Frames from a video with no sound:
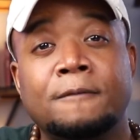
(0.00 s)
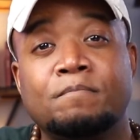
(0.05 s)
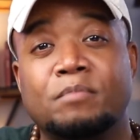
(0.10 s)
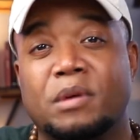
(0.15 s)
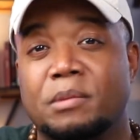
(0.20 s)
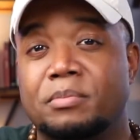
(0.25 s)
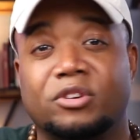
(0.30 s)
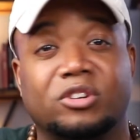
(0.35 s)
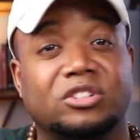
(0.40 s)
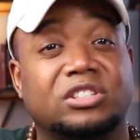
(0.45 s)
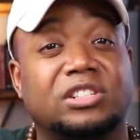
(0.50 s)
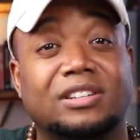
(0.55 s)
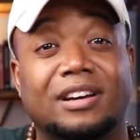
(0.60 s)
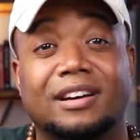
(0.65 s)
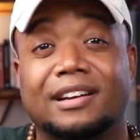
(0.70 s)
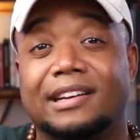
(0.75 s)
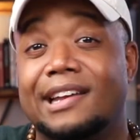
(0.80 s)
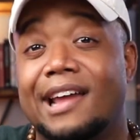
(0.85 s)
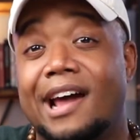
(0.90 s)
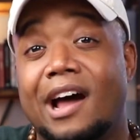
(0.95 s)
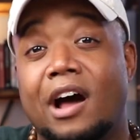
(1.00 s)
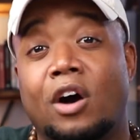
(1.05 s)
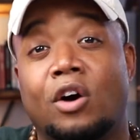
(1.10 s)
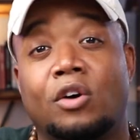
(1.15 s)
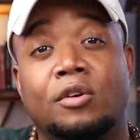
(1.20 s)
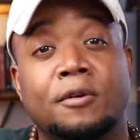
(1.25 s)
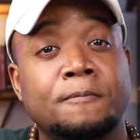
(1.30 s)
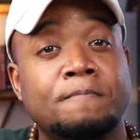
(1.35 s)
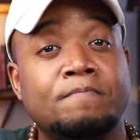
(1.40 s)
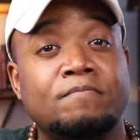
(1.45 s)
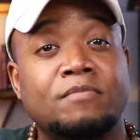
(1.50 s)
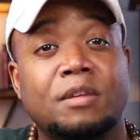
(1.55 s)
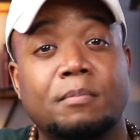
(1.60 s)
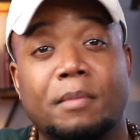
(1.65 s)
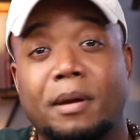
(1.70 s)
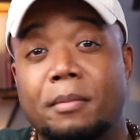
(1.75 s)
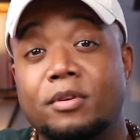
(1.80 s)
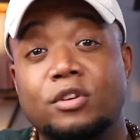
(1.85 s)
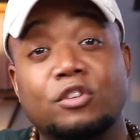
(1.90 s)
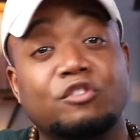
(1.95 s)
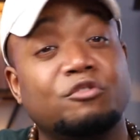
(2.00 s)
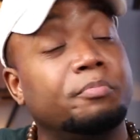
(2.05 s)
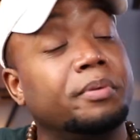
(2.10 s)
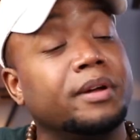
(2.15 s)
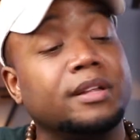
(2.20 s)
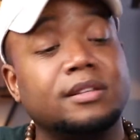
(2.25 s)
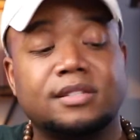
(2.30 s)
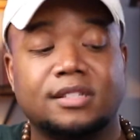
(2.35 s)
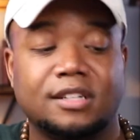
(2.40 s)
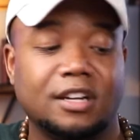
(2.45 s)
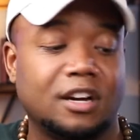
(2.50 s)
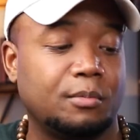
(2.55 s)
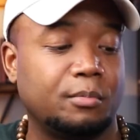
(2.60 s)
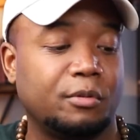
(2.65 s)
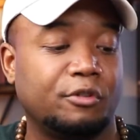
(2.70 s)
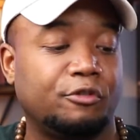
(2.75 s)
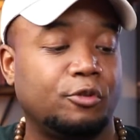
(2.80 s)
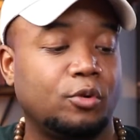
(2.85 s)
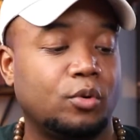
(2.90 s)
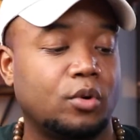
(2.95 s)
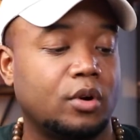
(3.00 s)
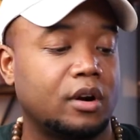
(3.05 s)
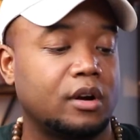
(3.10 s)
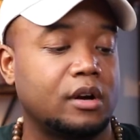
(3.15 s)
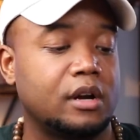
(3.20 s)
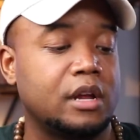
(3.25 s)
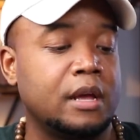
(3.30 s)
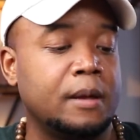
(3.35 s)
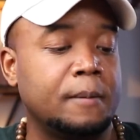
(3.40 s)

Maybe you're stuck now. Maybe you've been stuck before.